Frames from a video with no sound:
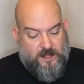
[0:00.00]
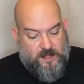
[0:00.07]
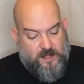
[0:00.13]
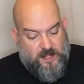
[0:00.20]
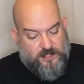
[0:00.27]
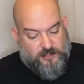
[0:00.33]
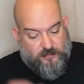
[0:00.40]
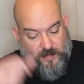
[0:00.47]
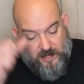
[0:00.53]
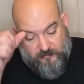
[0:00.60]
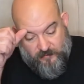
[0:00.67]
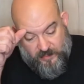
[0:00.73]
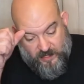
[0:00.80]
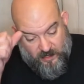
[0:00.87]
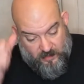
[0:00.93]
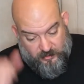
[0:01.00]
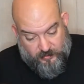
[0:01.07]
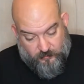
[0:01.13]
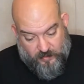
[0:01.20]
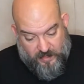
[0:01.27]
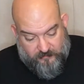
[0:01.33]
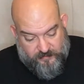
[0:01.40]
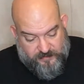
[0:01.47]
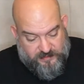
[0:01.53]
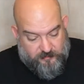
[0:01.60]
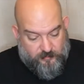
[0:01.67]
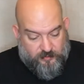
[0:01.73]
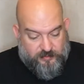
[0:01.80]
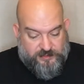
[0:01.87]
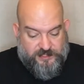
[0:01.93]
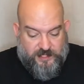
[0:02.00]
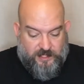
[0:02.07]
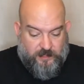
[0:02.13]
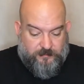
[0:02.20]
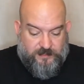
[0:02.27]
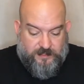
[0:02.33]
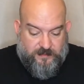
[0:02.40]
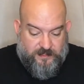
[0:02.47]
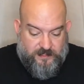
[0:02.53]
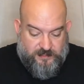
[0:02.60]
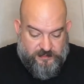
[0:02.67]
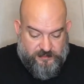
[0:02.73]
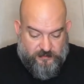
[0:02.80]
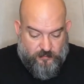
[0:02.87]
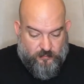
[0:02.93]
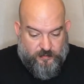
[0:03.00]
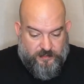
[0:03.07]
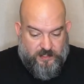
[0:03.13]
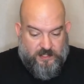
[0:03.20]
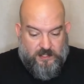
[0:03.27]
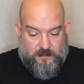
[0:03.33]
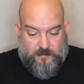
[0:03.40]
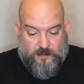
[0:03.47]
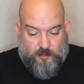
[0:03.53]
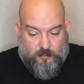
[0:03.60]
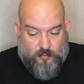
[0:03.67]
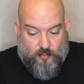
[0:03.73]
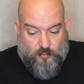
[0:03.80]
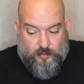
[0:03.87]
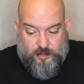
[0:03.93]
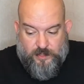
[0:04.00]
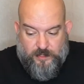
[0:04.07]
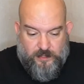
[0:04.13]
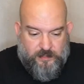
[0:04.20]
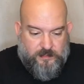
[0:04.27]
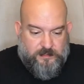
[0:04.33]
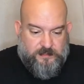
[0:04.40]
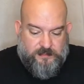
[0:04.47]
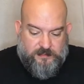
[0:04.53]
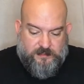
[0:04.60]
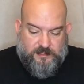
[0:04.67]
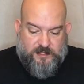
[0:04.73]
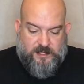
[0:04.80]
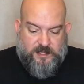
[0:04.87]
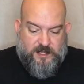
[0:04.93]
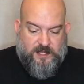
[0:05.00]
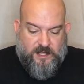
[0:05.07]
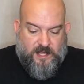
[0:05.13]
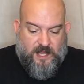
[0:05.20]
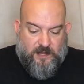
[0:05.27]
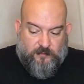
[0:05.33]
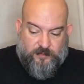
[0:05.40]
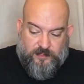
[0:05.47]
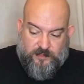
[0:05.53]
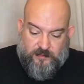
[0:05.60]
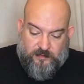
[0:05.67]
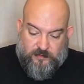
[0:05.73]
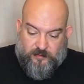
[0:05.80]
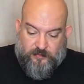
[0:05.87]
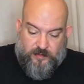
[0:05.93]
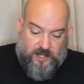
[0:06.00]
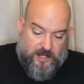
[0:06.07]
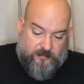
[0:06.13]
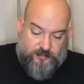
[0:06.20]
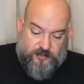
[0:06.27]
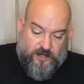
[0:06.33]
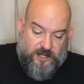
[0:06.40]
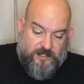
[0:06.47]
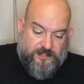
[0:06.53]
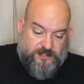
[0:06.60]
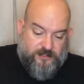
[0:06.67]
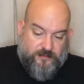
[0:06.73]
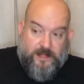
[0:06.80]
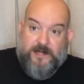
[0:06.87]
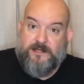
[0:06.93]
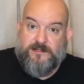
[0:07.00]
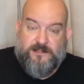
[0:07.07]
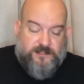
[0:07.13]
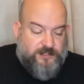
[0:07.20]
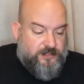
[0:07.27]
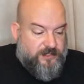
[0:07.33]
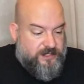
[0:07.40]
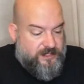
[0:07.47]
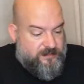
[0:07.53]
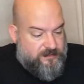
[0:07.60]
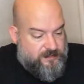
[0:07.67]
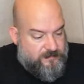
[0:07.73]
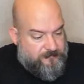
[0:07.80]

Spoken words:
So every character will have a similar setup to this within their board and within their little game tray. So that is the Treant,